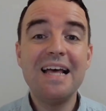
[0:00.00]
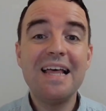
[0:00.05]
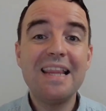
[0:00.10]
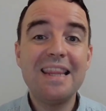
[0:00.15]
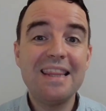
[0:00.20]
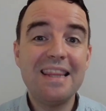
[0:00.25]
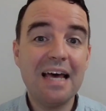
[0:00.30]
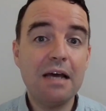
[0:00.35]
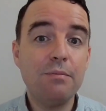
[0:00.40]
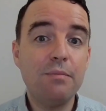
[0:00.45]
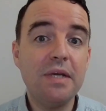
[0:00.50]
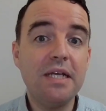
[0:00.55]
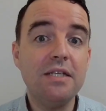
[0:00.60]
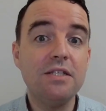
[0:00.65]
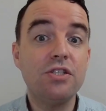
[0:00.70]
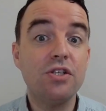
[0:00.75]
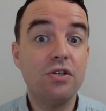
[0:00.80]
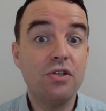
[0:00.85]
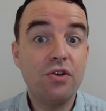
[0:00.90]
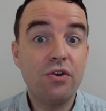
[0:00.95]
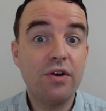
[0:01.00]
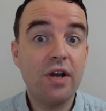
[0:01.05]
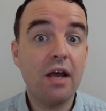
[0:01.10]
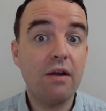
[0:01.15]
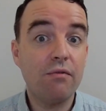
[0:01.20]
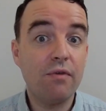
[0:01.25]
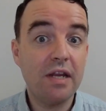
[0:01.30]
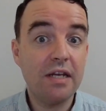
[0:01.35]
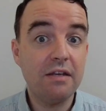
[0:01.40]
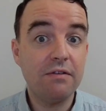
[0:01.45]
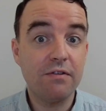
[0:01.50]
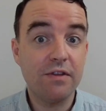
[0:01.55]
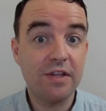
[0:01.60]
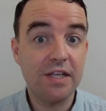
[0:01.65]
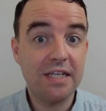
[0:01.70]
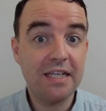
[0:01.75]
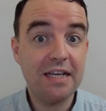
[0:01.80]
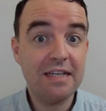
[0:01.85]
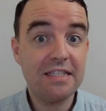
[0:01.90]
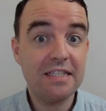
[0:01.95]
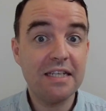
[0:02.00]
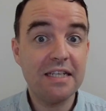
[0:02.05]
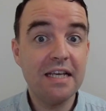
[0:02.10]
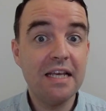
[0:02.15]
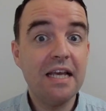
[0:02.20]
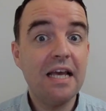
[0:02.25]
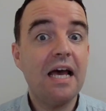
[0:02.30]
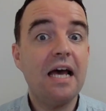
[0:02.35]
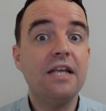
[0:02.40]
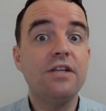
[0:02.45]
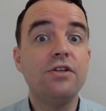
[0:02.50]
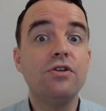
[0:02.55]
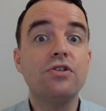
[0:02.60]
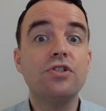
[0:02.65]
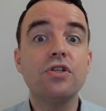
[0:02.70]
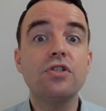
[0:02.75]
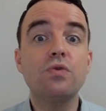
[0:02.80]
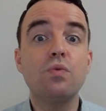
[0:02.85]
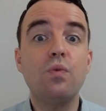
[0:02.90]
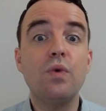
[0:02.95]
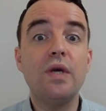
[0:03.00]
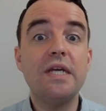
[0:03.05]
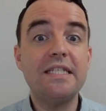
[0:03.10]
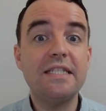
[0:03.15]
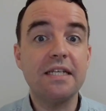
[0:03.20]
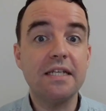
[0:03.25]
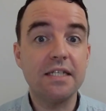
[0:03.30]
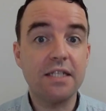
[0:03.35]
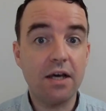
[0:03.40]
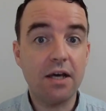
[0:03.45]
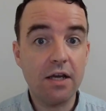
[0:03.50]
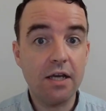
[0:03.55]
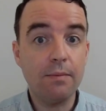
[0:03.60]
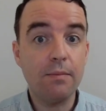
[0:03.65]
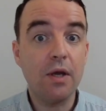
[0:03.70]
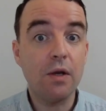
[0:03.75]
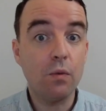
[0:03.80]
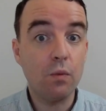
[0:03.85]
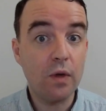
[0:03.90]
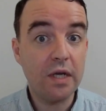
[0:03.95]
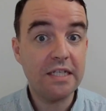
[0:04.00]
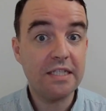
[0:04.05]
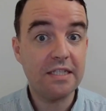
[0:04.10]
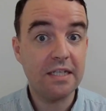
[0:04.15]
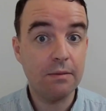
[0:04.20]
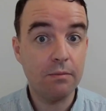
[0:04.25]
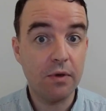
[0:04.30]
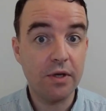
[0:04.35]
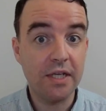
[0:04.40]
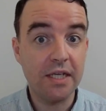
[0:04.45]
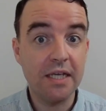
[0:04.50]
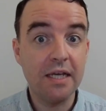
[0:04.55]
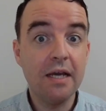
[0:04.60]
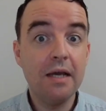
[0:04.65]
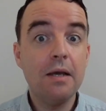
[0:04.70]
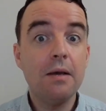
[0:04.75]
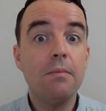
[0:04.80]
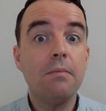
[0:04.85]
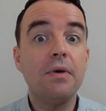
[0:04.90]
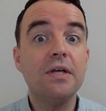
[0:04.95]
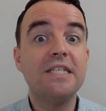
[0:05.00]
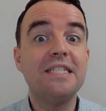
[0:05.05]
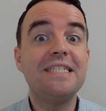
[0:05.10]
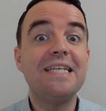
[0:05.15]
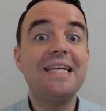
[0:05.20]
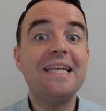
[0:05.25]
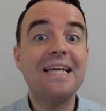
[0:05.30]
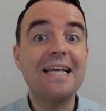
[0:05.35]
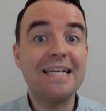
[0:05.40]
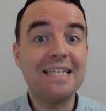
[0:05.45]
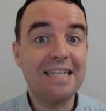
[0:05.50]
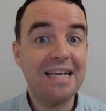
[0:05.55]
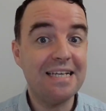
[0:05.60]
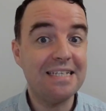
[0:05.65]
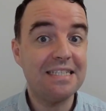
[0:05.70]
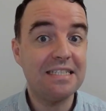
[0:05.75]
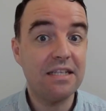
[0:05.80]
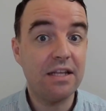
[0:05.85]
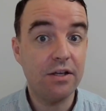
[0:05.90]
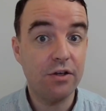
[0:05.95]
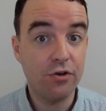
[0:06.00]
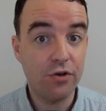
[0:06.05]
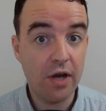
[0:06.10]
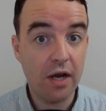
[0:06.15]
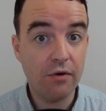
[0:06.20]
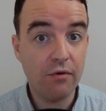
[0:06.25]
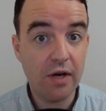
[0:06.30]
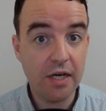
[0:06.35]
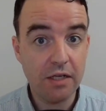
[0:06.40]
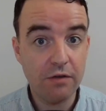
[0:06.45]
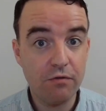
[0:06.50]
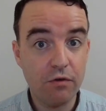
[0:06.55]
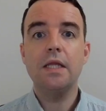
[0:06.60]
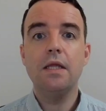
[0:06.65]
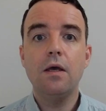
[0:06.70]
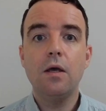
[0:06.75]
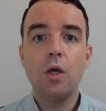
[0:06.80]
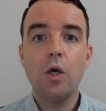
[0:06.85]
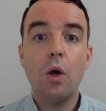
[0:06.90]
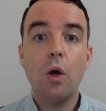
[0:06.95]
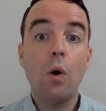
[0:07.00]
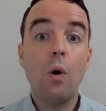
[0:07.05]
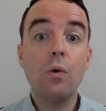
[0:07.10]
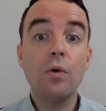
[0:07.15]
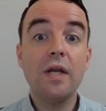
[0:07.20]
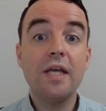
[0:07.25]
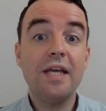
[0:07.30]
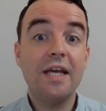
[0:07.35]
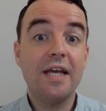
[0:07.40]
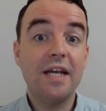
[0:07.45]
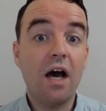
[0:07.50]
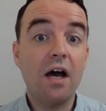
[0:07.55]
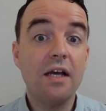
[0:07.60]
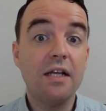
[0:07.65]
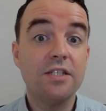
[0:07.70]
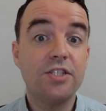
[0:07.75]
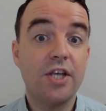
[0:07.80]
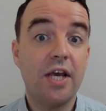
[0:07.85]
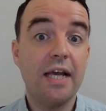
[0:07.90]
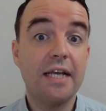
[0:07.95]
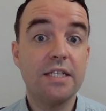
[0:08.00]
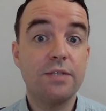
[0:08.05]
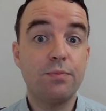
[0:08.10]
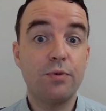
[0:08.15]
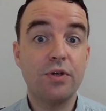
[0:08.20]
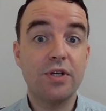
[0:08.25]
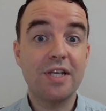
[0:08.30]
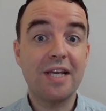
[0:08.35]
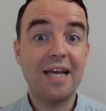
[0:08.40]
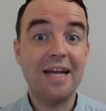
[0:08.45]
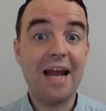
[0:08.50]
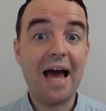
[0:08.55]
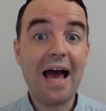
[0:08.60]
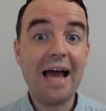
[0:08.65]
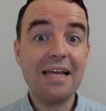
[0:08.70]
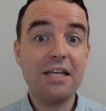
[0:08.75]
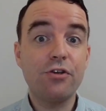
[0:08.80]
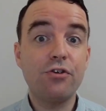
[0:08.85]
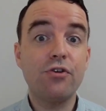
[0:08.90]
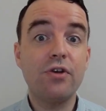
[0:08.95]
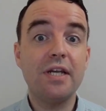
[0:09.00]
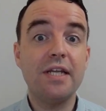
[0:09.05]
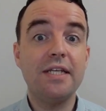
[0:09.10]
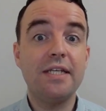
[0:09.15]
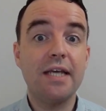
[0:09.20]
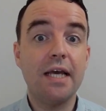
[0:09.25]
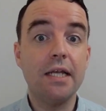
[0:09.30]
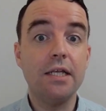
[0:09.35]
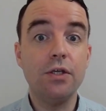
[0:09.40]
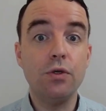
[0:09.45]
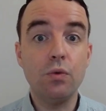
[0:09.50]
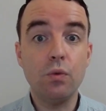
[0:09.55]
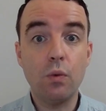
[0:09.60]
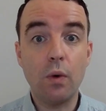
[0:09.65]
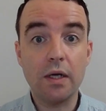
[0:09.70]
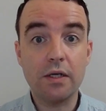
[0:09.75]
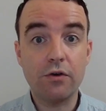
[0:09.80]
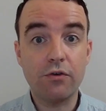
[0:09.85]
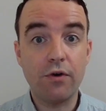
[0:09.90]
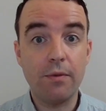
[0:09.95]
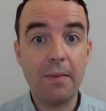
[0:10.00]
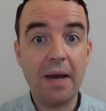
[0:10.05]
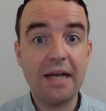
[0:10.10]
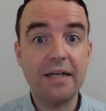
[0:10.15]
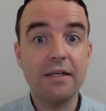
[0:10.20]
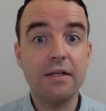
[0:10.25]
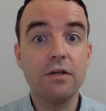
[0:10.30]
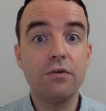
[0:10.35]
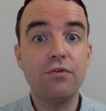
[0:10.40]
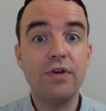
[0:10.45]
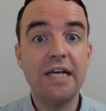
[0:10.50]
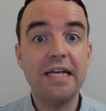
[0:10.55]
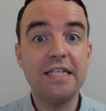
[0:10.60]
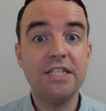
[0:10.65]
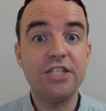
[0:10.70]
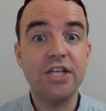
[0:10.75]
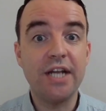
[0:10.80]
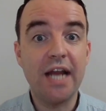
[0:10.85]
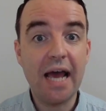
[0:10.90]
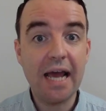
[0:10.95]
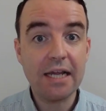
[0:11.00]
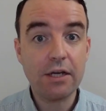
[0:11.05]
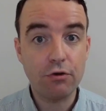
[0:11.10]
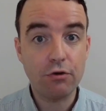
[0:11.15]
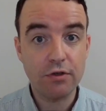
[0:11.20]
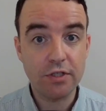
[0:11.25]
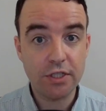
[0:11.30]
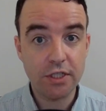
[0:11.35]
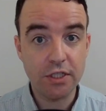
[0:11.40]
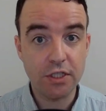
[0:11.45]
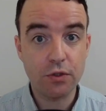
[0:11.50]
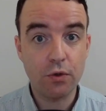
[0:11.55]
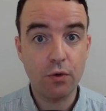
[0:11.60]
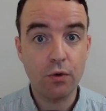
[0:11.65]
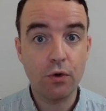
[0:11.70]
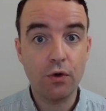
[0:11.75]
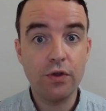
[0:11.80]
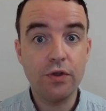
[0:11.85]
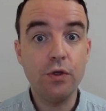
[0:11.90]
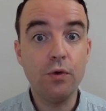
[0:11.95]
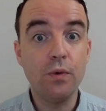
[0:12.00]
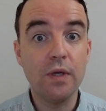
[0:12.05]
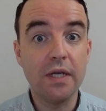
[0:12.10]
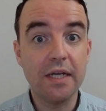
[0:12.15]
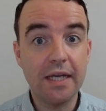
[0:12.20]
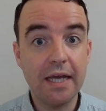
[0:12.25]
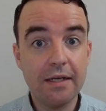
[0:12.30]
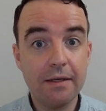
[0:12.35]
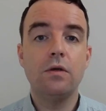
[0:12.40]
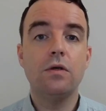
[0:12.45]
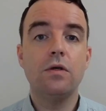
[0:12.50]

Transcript: that means you're not ready for the test and you're just wasting time and wasting money by sitting a test that you're not ready for. Only an IELTS expert can accurately tell you what grammatical range and accuracy score you will get,